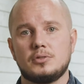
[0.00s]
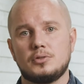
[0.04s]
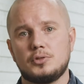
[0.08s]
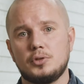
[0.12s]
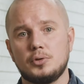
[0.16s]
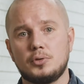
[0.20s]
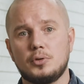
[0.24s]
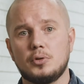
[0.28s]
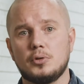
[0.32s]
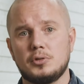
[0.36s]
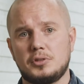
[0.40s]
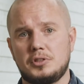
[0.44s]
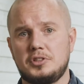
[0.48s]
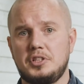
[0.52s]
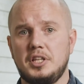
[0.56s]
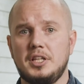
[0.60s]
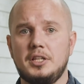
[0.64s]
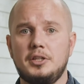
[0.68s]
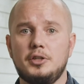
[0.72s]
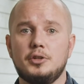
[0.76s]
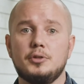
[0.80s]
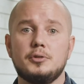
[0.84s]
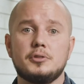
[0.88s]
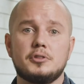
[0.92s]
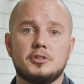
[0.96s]
to
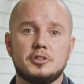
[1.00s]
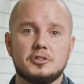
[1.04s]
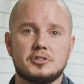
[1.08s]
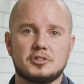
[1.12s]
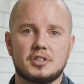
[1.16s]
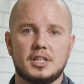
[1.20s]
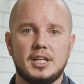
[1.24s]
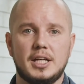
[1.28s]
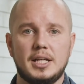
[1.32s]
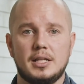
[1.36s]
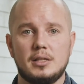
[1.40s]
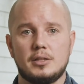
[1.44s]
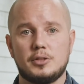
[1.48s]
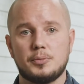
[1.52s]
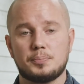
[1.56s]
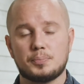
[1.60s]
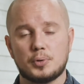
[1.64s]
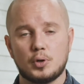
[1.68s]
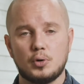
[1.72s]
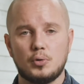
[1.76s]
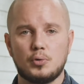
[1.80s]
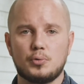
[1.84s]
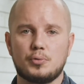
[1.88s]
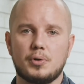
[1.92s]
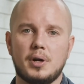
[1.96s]
continue to scale the
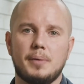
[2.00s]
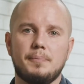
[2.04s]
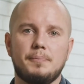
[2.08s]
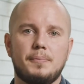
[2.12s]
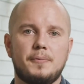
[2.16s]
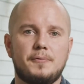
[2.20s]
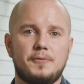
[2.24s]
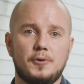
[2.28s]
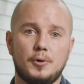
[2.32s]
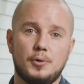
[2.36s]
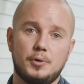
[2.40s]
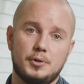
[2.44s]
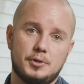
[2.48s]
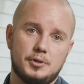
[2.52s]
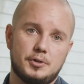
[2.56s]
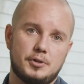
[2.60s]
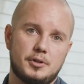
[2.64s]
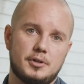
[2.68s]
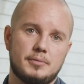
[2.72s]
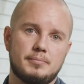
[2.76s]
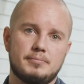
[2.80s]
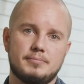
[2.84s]
program further.